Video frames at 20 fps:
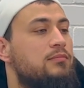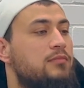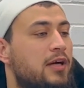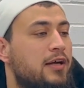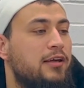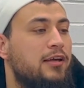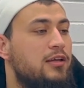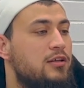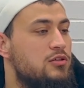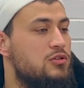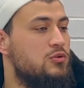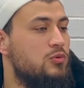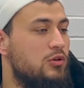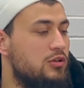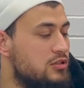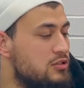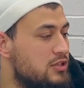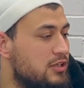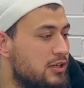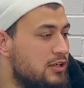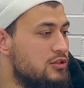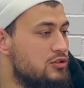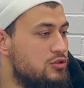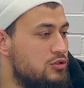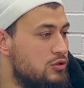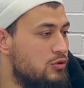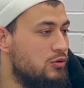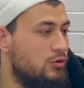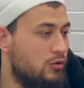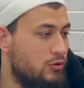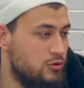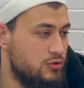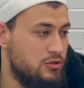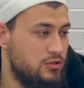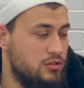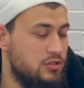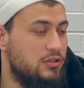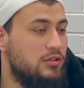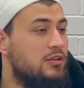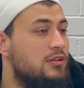Against, what is against
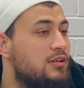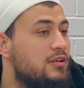generosity?